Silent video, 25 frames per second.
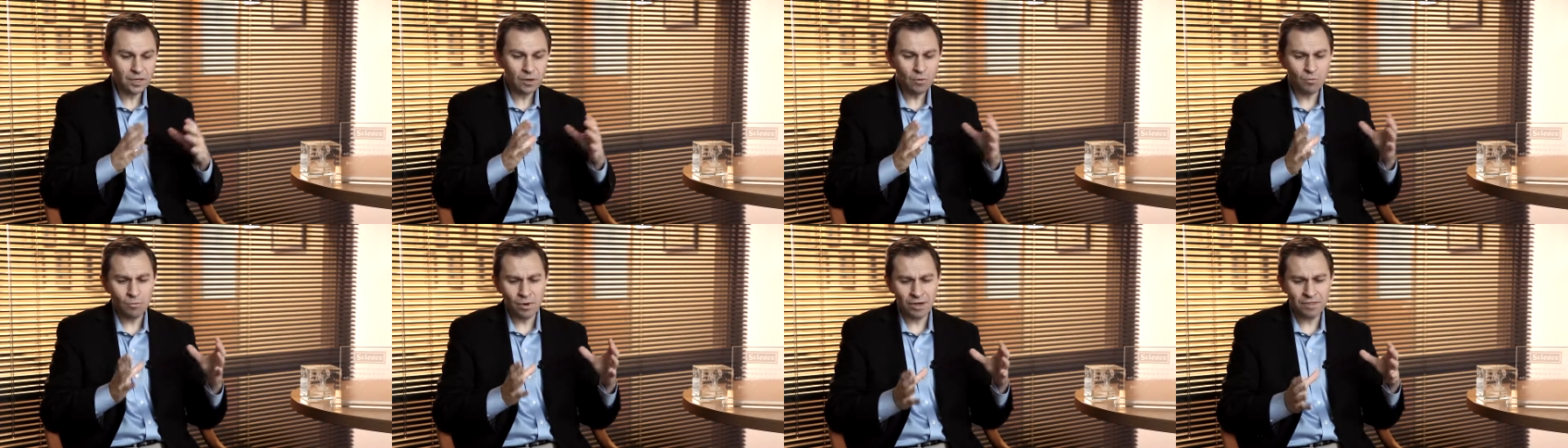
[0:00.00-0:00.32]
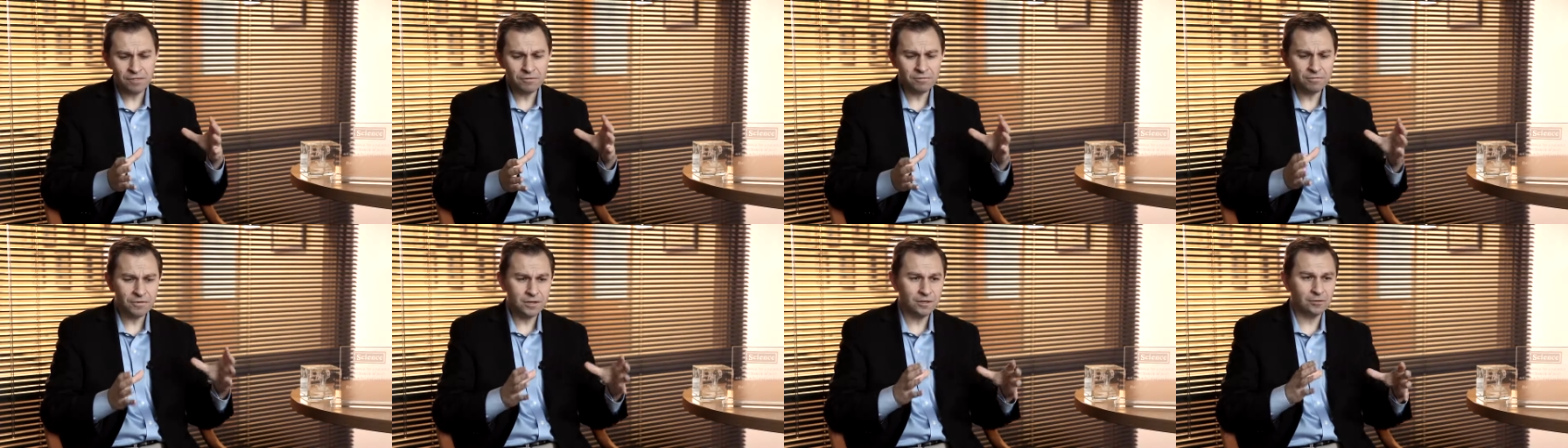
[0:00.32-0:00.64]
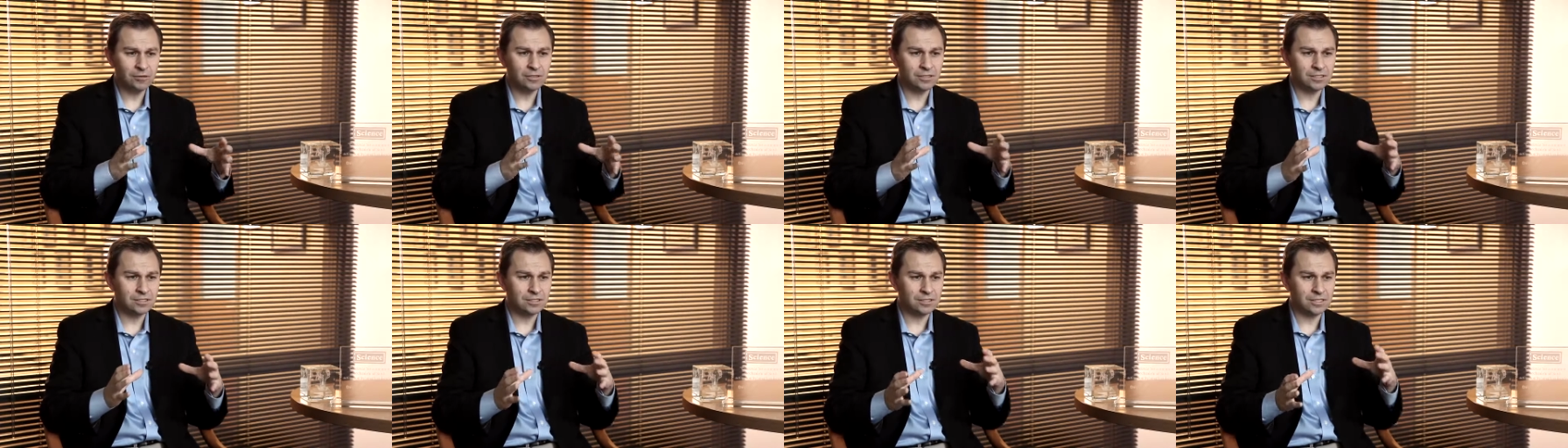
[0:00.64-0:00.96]
Where the
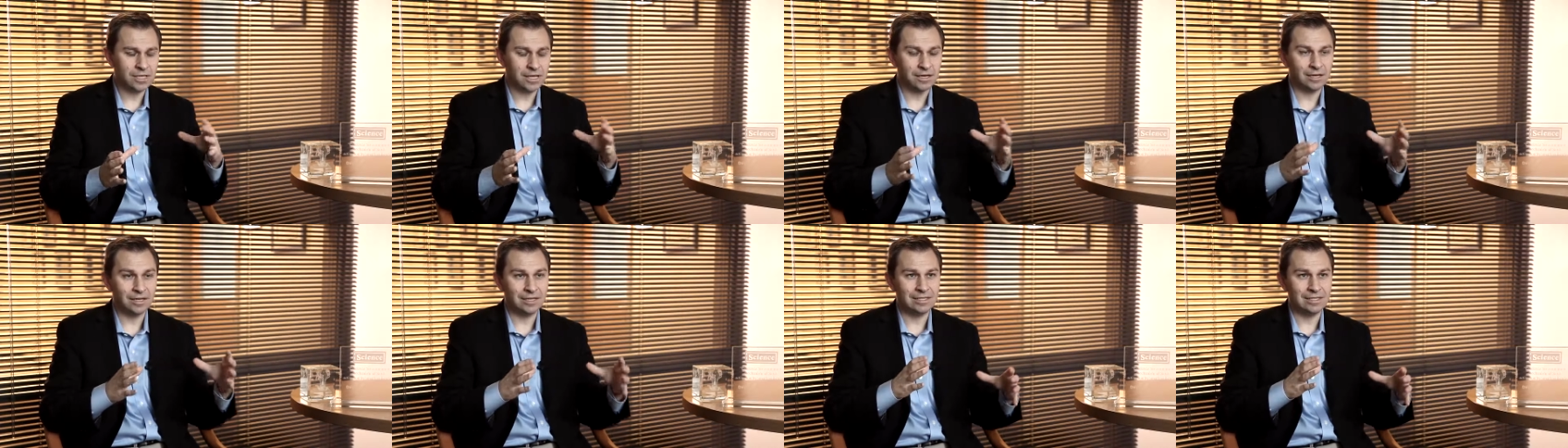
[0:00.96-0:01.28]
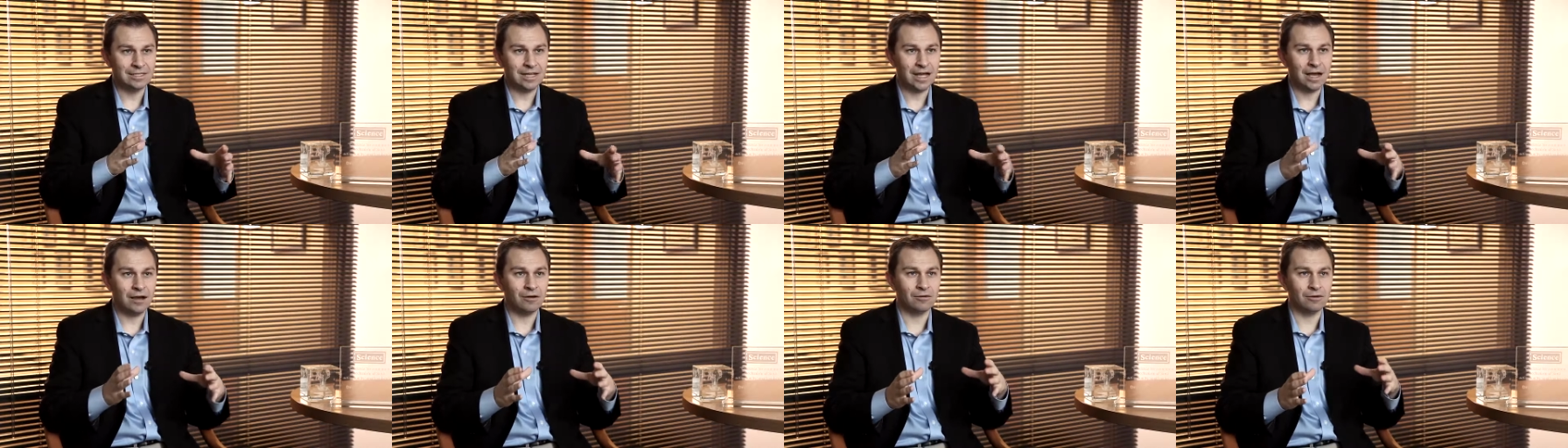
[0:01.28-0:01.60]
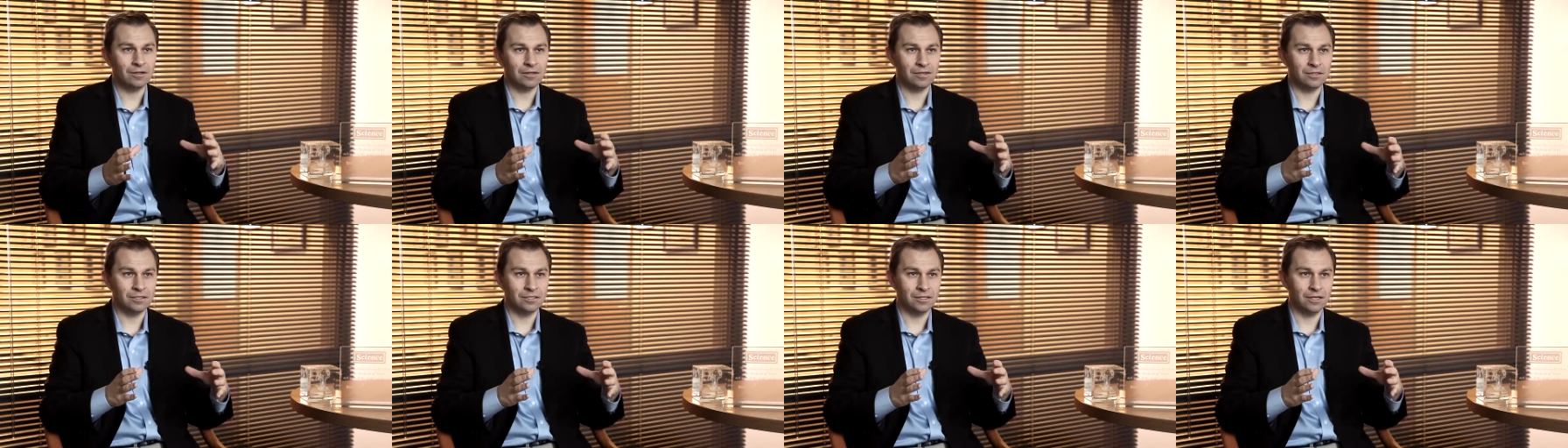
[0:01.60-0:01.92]
field is settling out
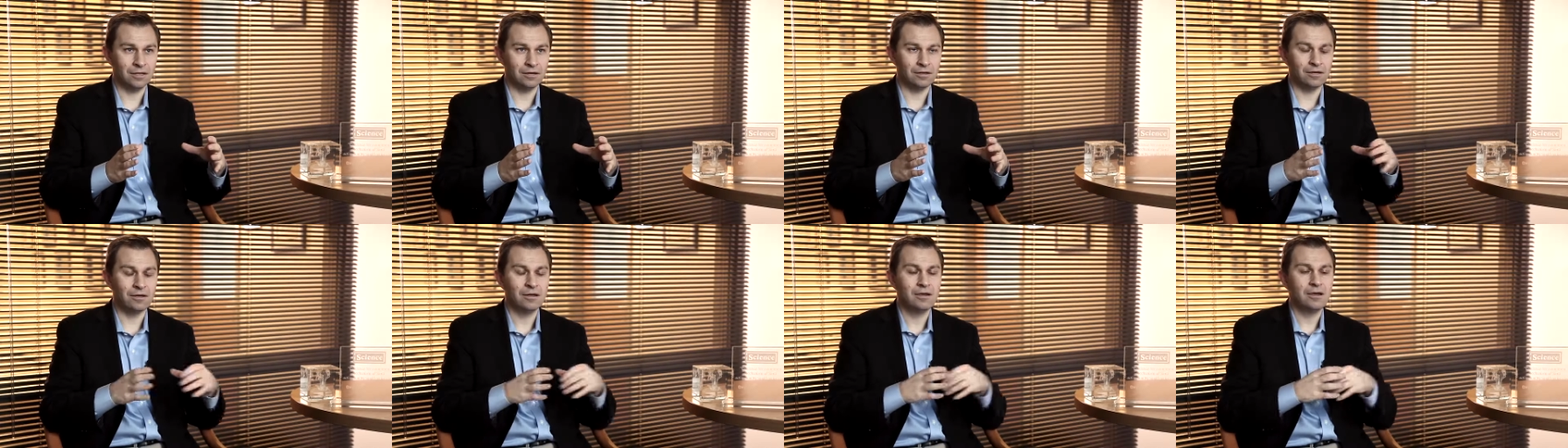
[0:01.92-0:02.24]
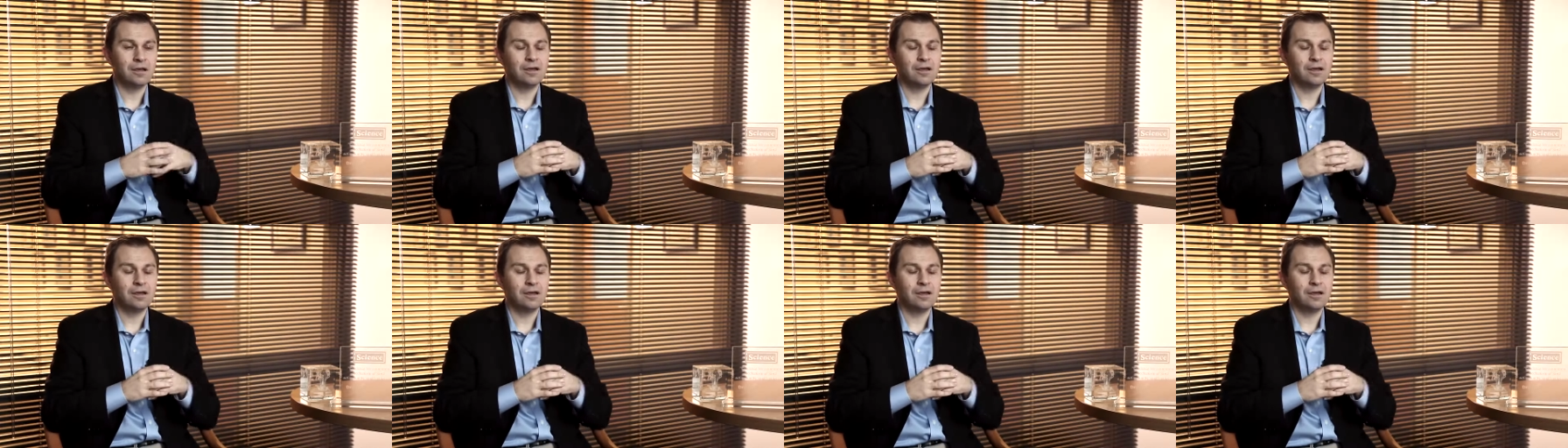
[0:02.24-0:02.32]
is that